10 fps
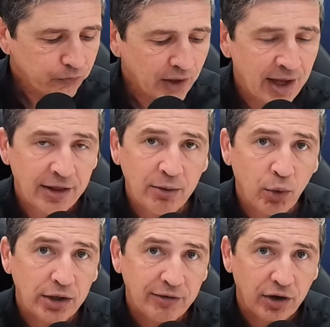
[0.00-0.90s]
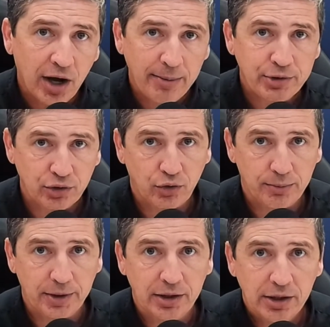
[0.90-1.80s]
and then what different optional
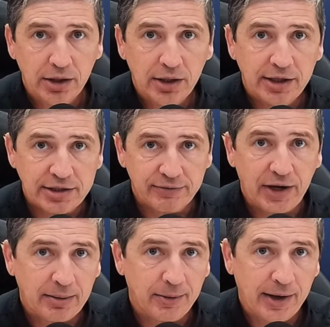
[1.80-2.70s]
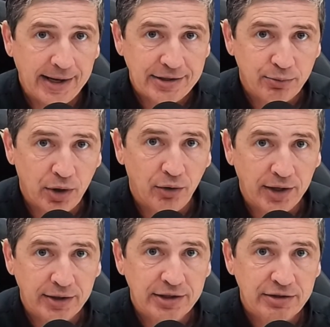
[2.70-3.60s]
equipment is available as well
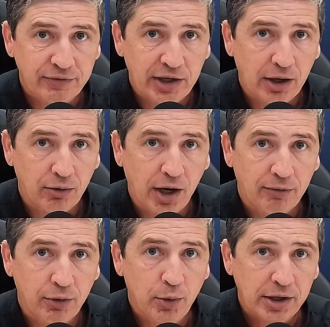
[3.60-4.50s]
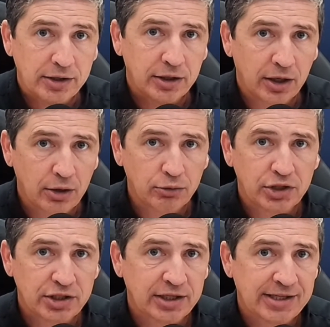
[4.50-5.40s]
in this video. Now, if you want to know
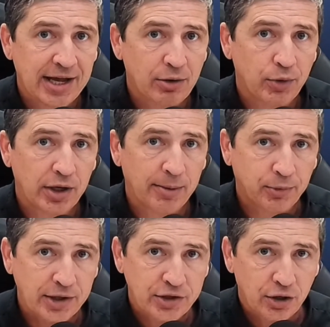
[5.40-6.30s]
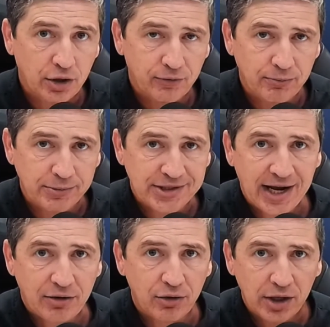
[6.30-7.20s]
just exactly what upgrades you are from
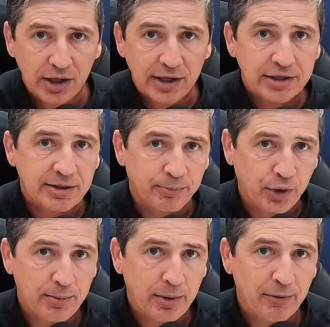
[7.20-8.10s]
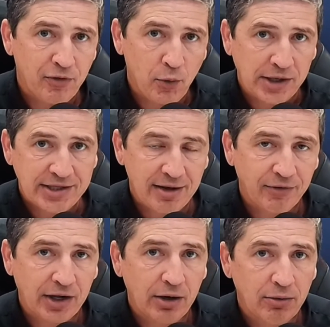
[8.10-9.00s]
standard to premium, if you watch that
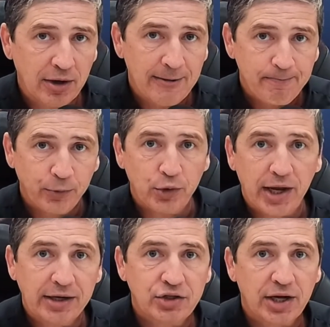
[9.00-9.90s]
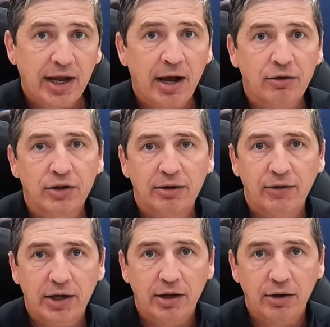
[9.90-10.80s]
video, you can check out the
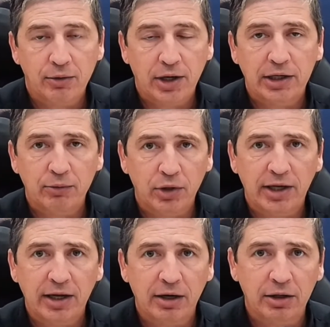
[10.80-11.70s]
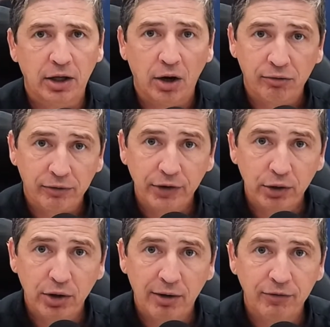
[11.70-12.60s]
video that I, we did of the
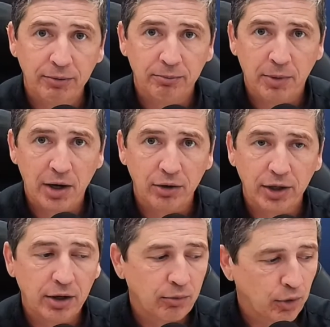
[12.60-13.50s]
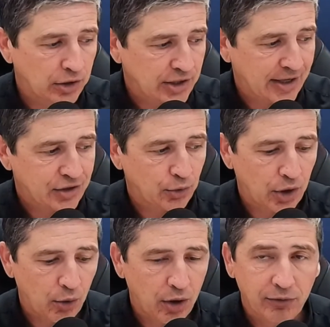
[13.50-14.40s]
overview of the model year, which I actually
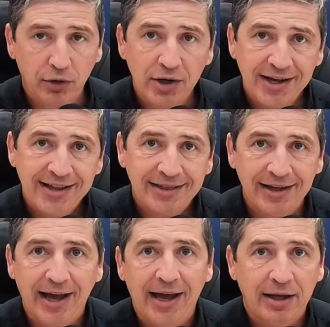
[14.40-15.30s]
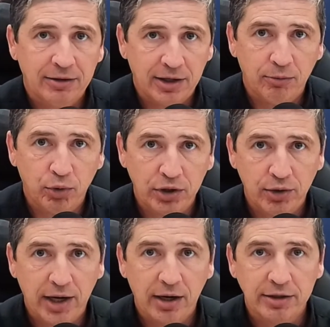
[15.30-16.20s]
go over the the what you
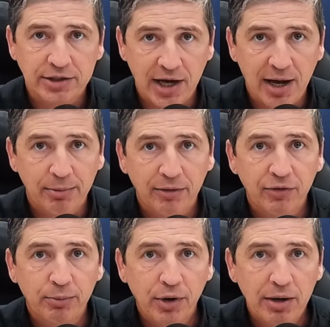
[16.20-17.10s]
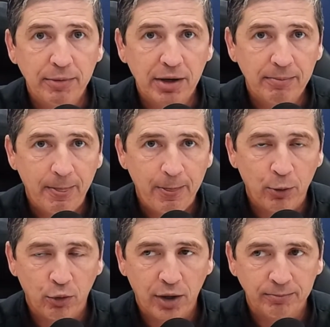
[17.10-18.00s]
get on top of the premium
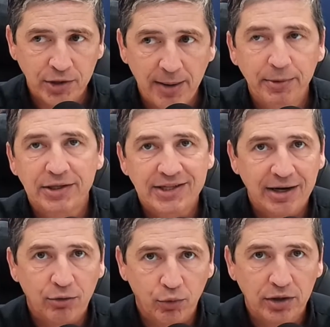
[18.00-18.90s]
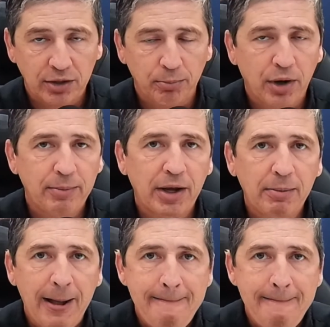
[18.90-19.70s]
or on top of the standard with the premium.